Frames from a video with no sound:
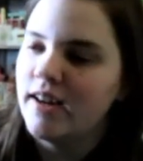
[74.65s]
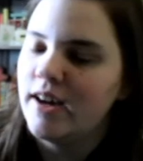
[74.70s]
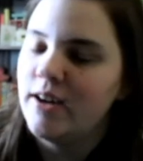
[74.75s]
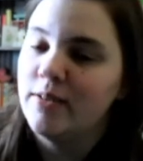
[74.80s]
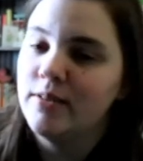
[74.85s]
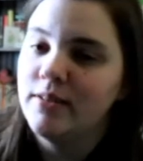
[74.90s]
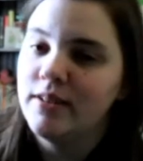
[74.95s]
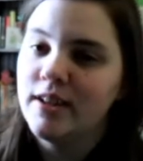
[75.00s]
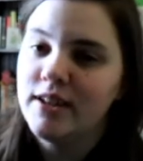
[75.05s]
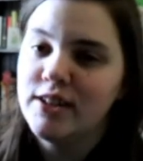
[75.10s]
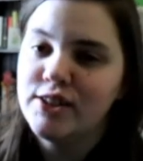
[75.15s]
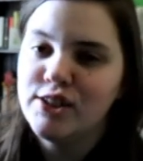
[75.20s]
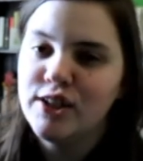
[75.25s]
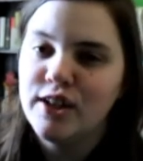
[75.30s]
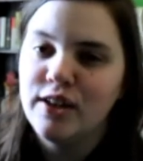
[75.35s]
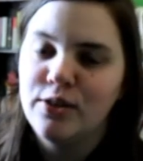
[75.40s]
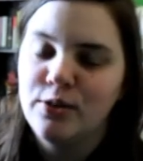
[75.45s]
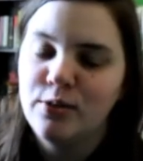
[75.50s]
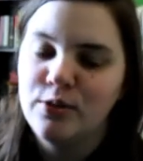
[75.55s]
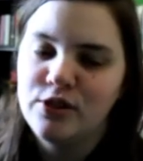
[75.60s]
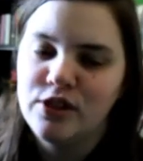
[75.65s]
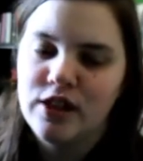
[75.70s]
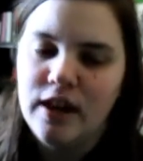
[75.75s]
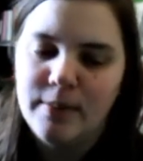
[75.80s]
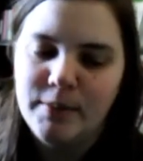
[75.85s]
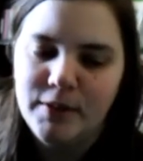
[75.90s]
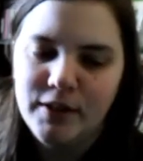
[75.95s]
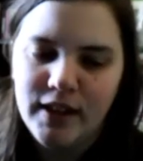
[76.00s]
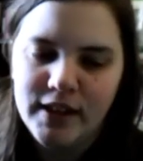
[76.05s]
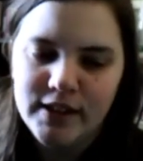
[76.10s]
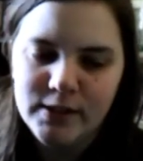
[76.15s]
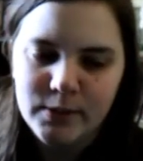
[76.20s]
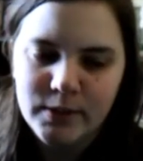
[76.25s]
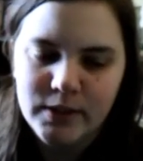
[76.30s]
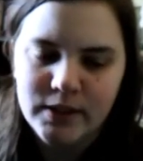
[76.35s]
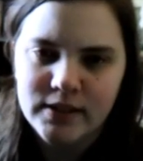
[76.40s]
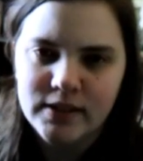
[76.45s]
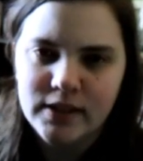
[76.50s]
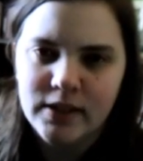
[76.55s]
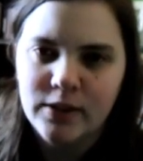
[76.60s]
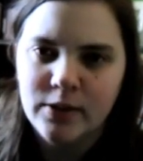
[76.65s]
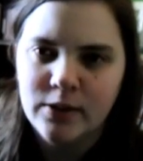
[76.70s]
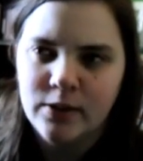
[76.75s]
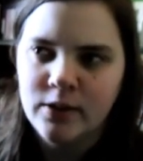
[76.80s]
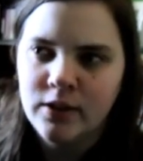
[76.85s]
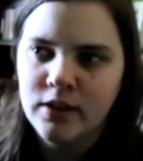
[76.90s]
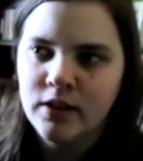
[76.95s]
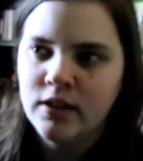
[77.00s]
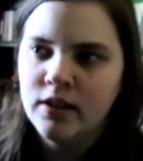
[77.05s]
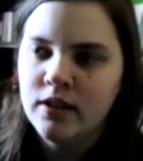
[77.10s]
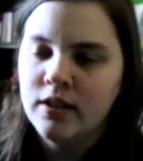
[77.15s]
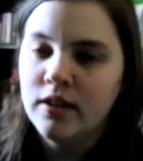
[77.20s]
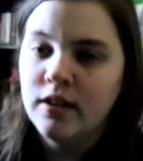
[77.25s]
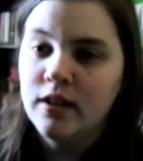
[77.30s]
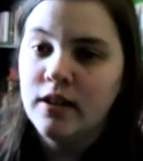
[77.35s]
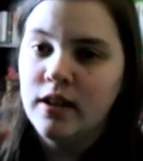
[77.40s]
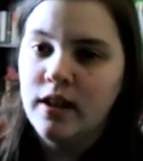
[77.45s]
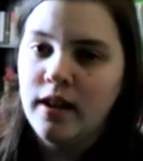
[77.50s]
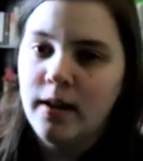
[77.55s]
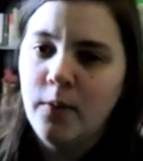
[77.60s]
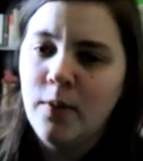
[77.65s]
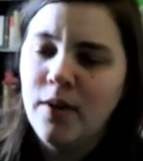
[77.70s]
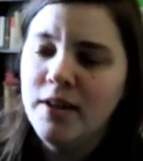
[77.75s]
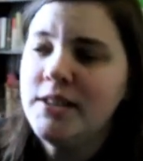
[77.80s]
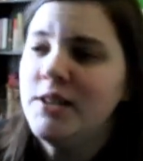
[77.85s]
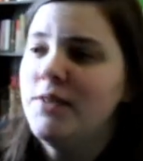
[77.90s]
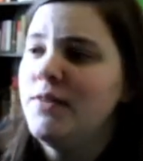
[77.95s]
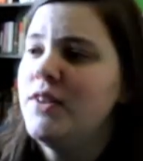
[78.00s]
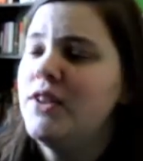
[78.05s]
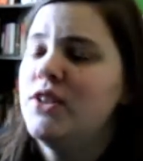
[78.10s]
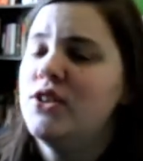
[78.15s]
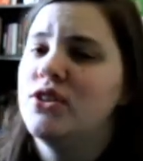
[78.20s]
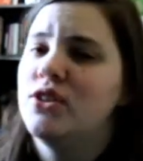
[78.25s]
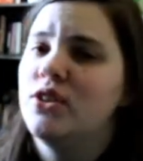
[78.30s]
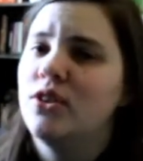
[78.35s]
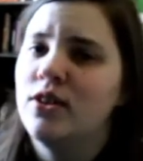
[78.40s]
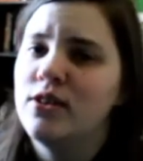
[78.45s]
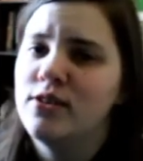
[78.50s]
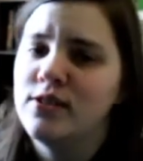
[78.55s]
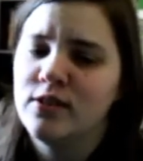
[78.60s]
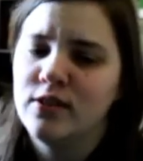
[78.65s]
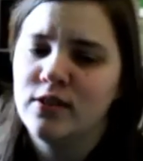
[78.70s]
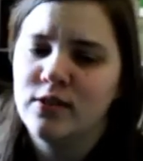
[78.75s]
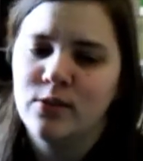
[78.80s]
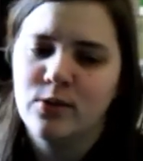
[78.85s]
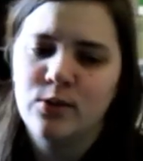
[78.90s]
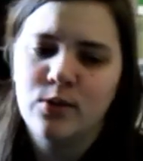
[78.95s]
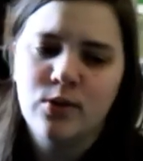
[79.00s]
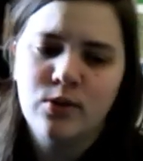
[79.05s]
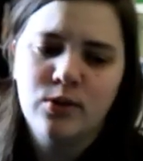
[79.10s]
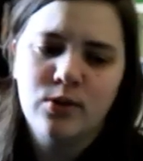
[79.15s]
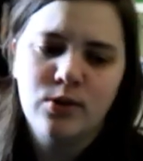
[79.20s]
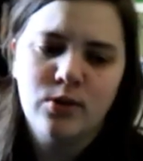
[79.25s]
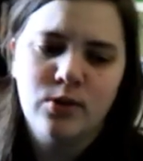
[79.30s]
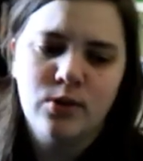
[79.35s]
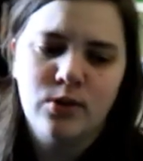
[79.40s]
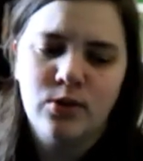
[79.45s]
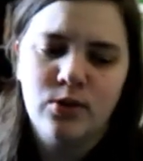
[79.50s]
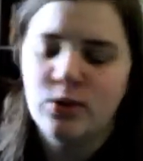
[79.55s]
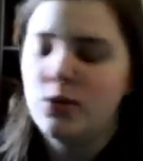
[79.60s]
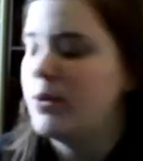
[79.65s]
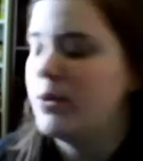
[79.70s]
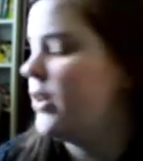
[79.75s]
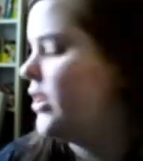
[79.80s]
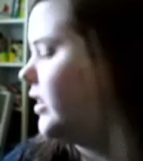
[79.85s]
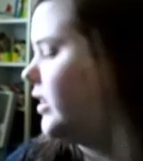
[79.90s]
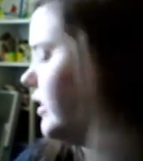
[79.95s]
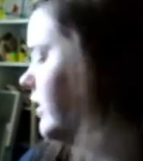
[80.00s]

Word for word: I only got a through a chapter last week, so I want to finish also, oh, 20,